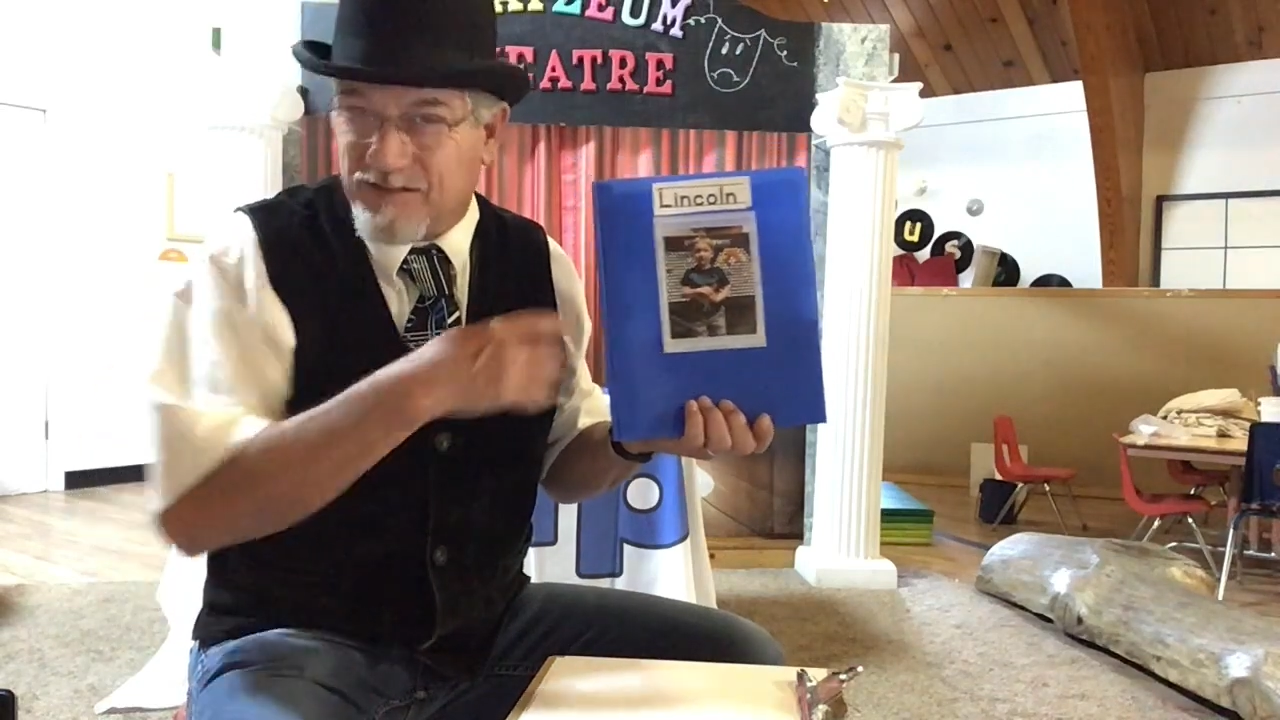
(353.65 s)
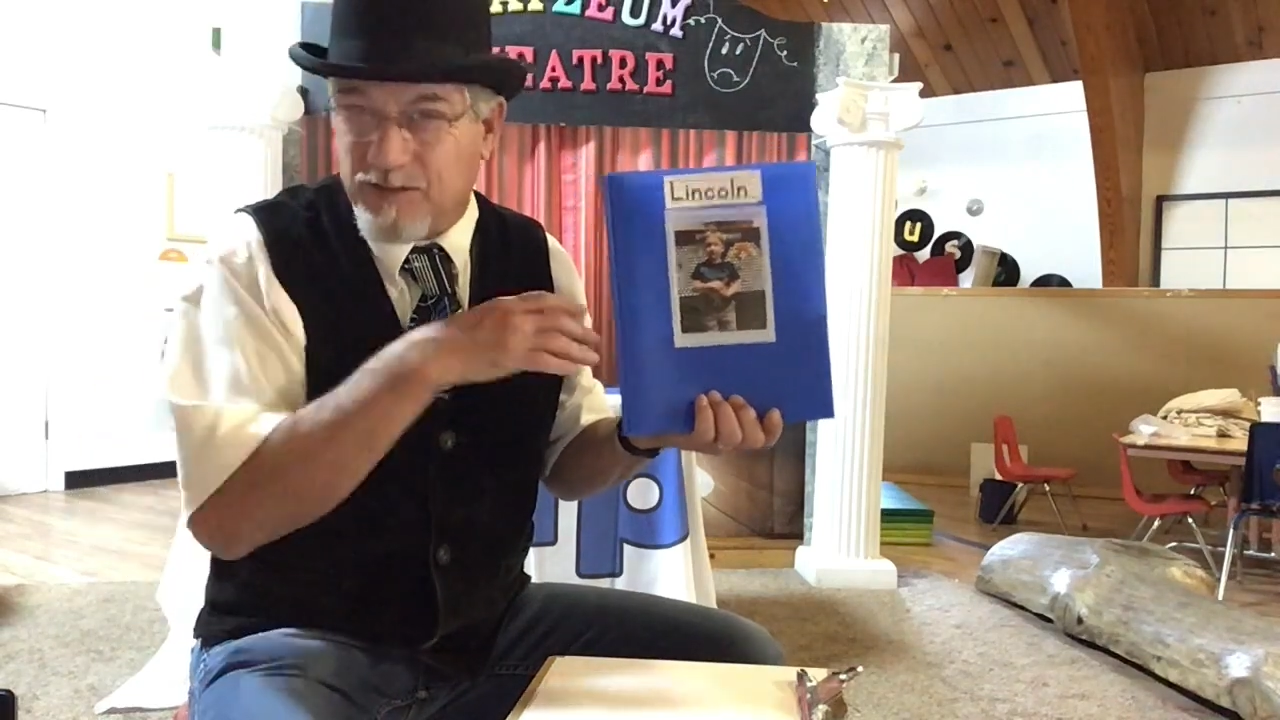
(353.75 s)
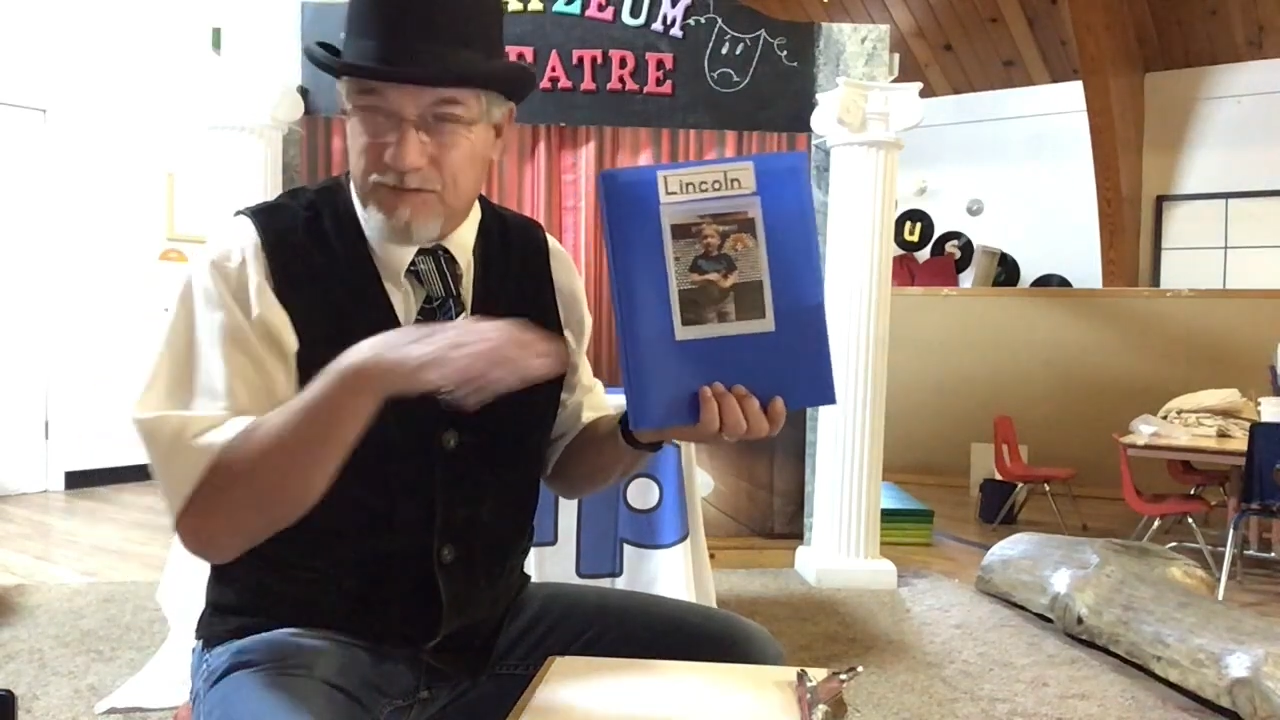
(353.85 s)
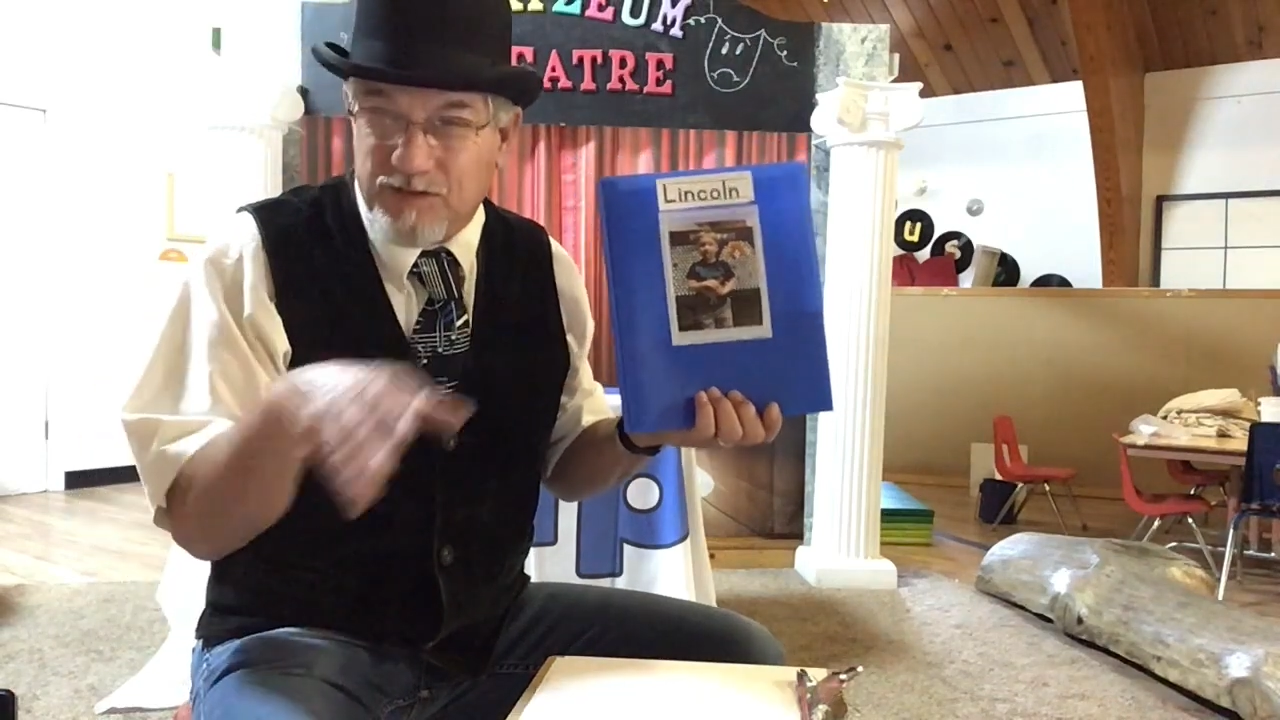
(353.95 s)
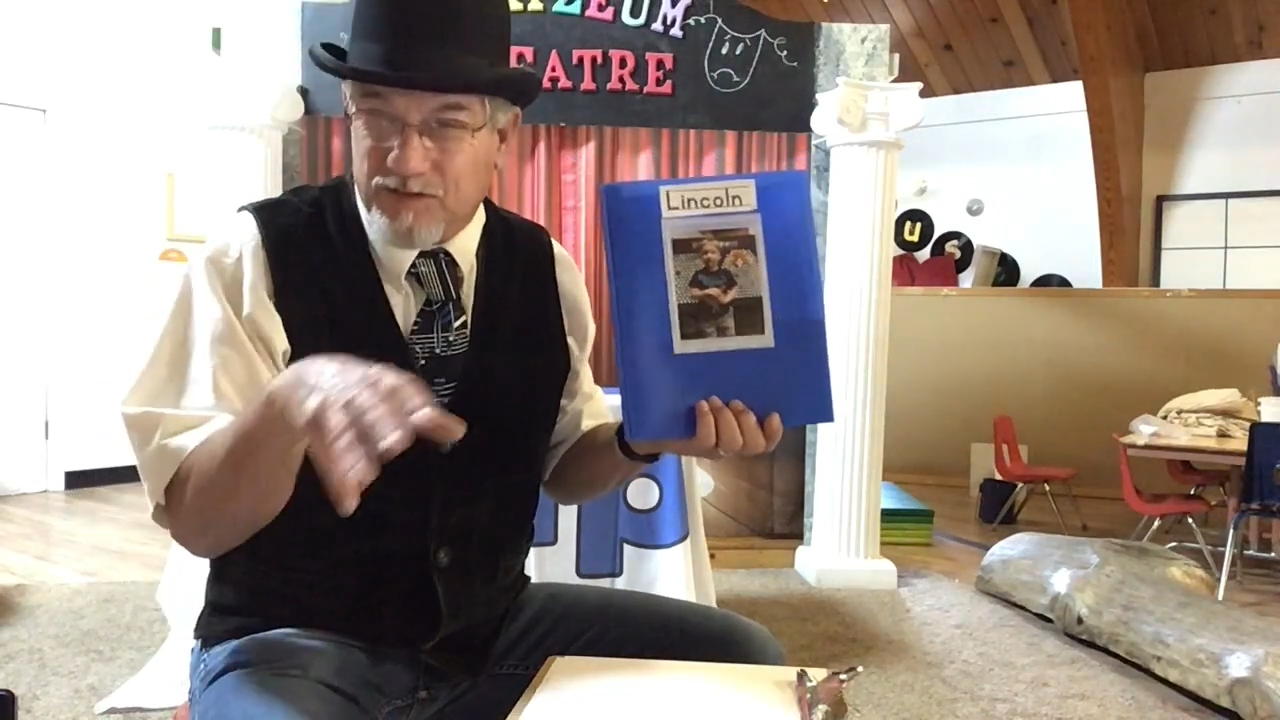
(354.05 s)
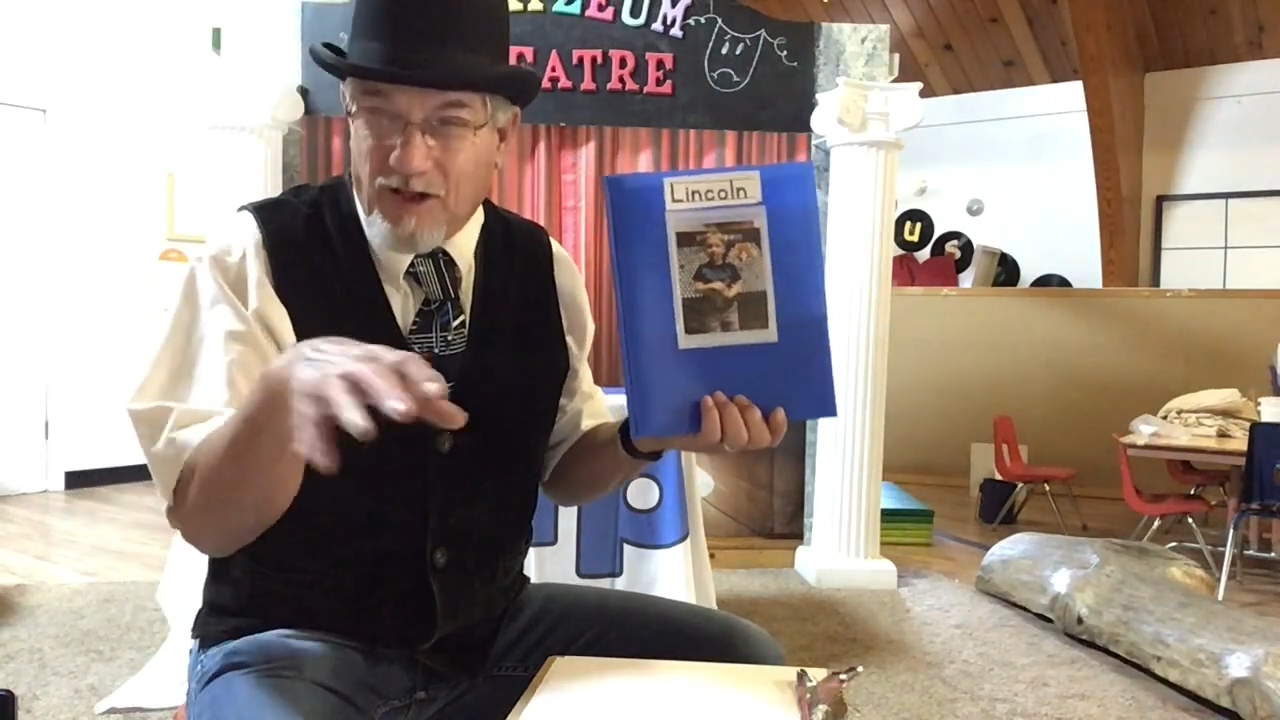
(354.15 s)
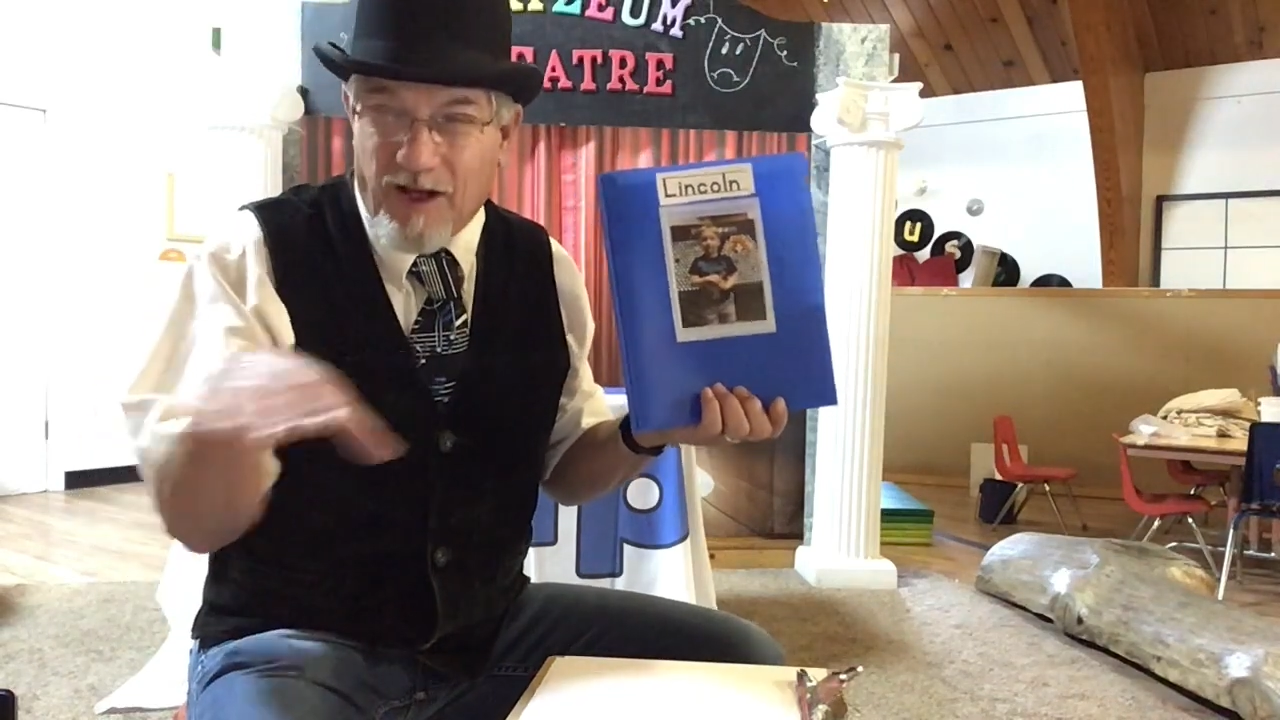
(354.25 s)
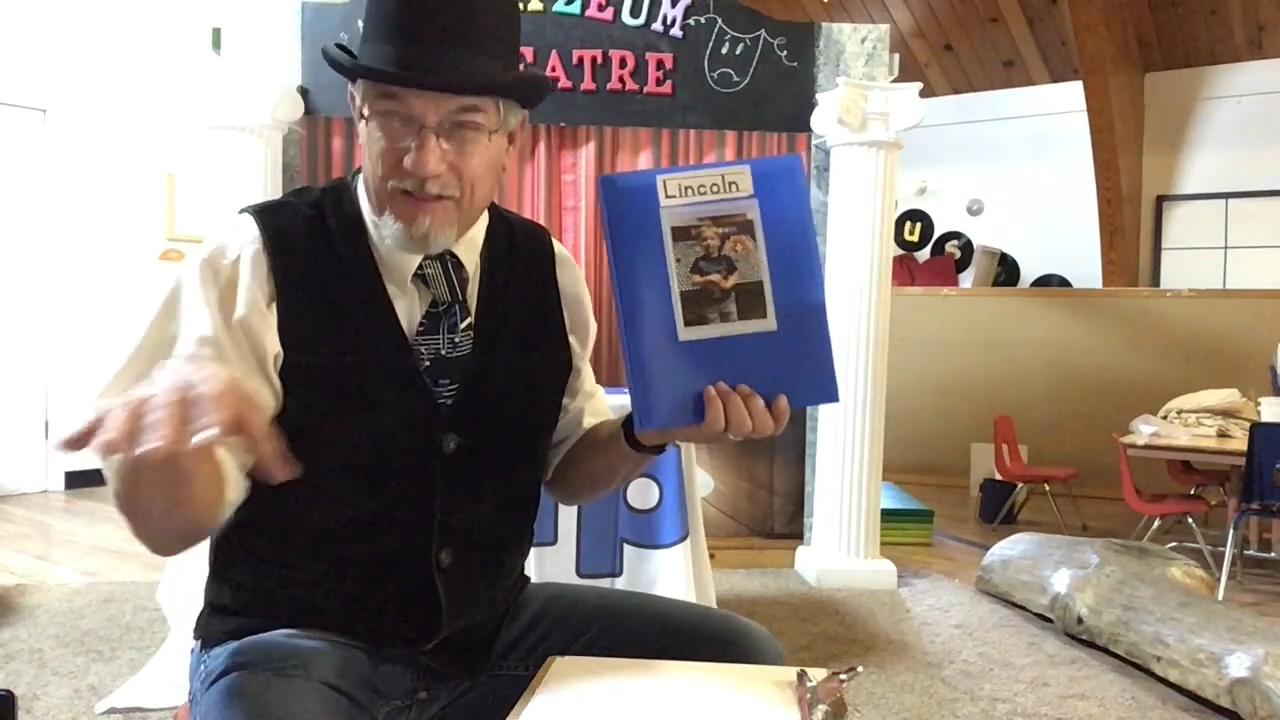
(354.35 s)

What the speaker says: So if you saw